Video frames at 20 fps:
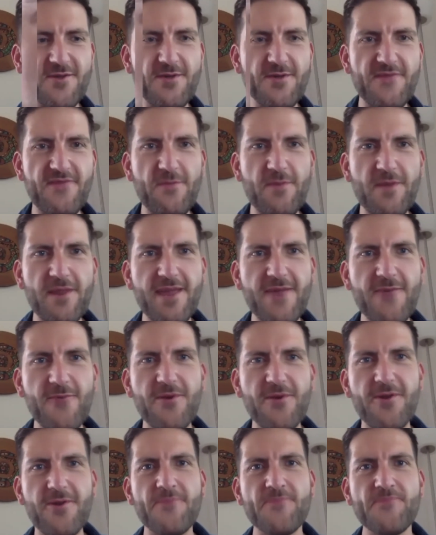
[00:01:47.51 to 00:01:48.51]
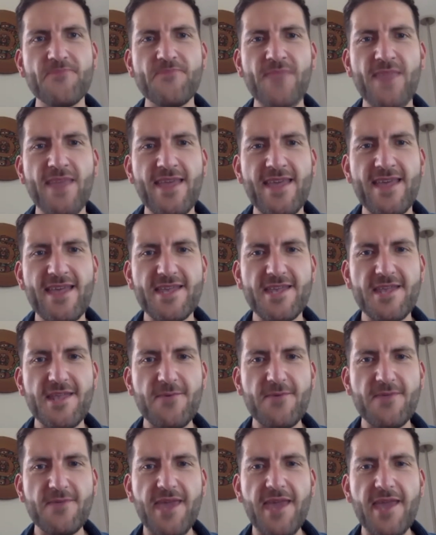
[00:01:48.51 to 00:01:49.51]
everybody. We're sitting
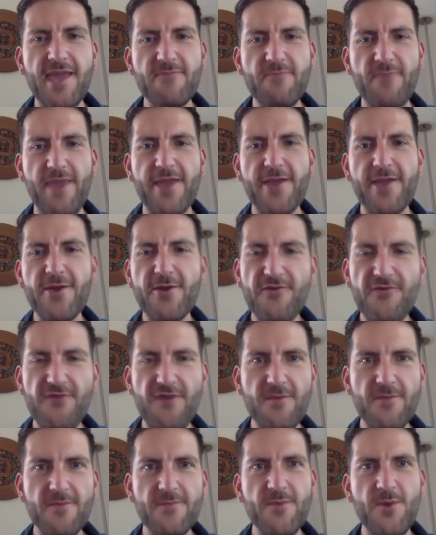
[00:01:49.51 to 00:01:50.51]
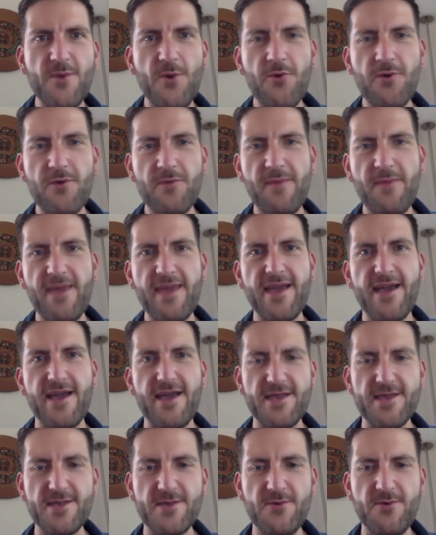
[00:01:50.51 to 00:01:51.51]
with Kate Baker from Oak Bay High
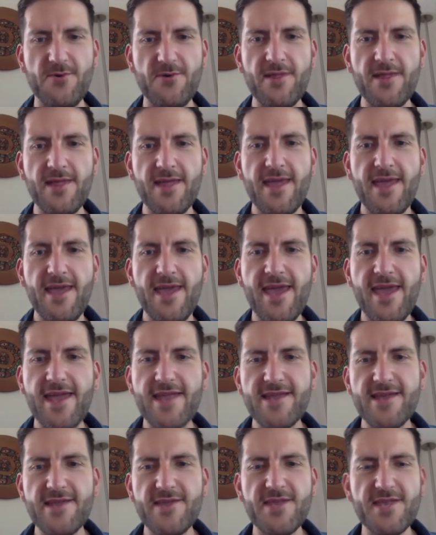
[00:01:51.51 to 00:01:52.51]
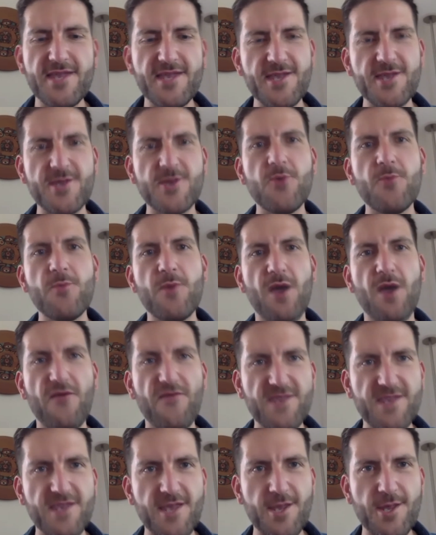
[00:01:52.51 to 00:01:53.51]
School, and this Zoom
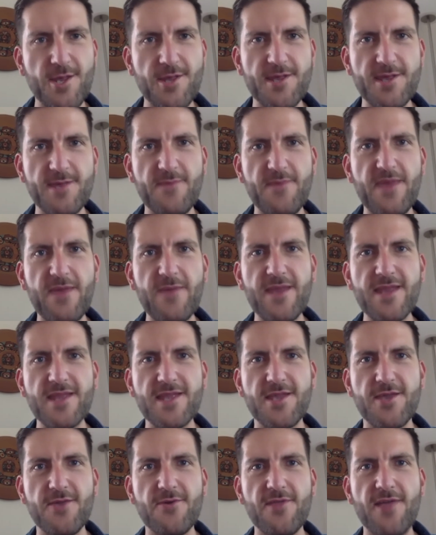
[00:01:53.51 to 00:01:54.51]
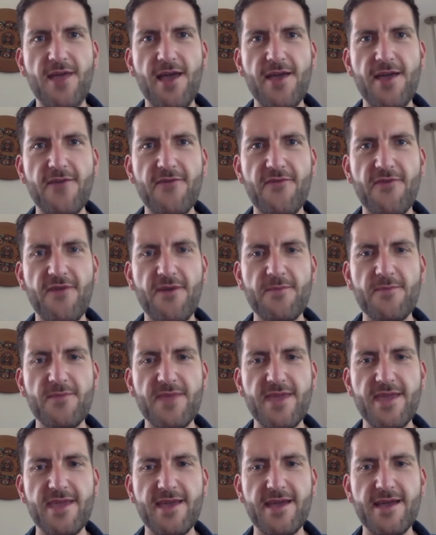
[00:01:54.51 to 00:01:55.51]
conversation is beaming to you live from
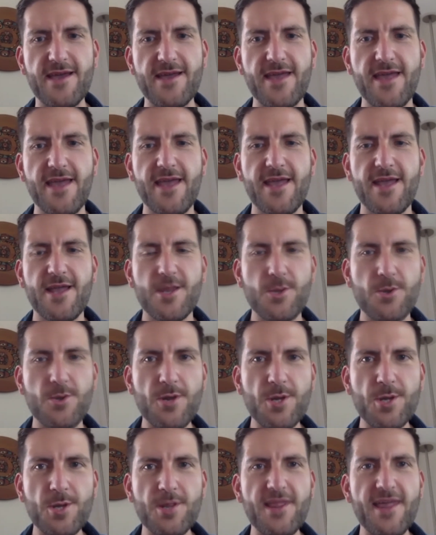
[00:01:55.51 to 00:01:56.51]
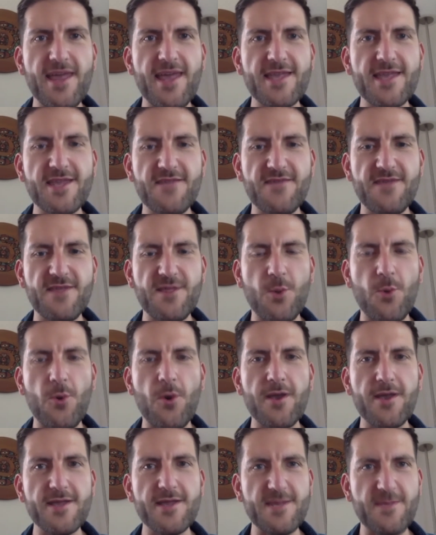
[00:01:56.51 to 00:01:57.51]
the traditional lands of the
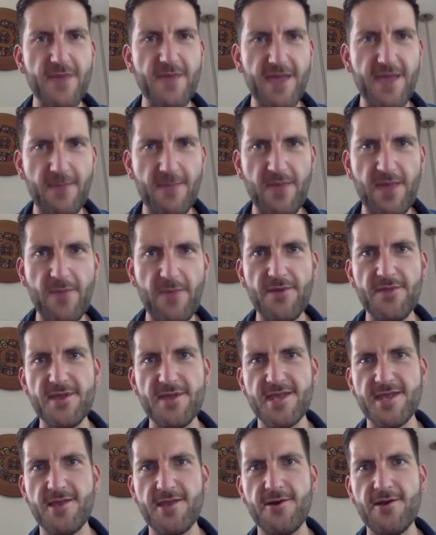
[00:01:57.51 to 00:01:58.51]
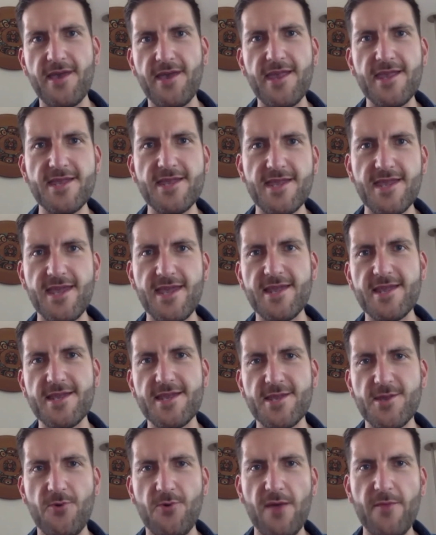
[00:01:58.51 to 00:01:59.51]
Lekwungen-speaking people, the Songhees and
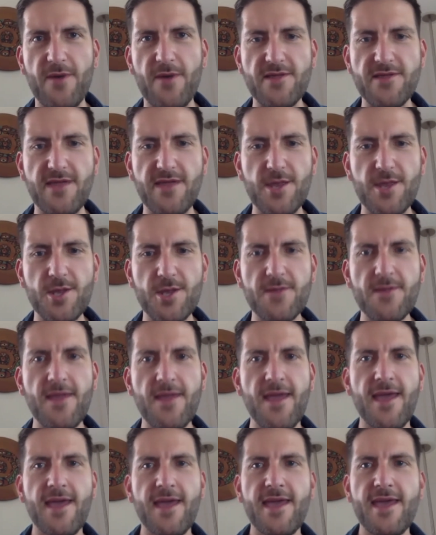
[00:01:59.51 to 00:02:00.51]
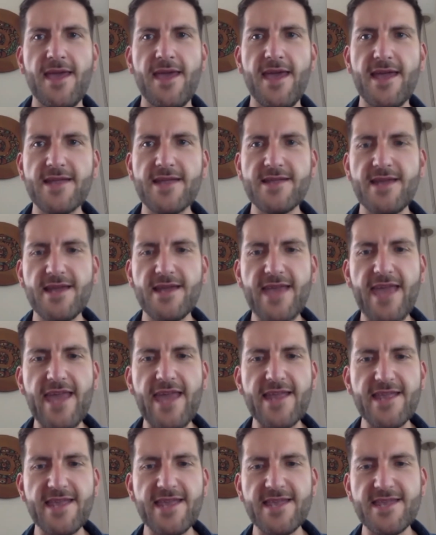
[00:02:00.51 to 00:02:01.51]
Esquimalt Nation. And
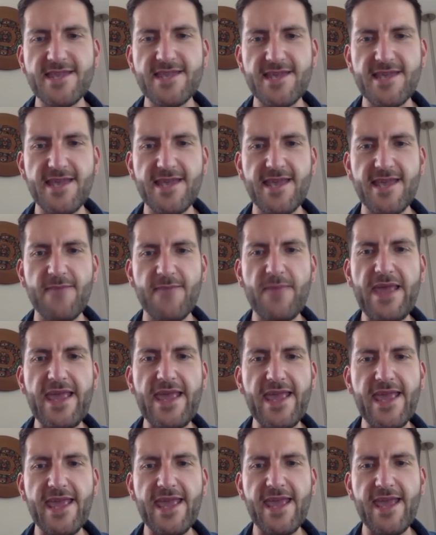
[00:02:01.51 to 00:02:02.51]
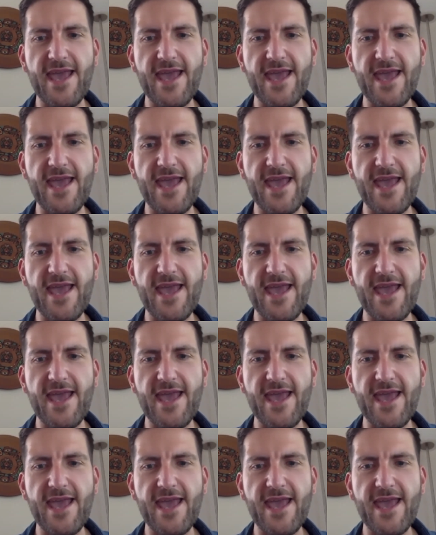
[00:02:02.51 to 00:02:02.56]
Kate is a PE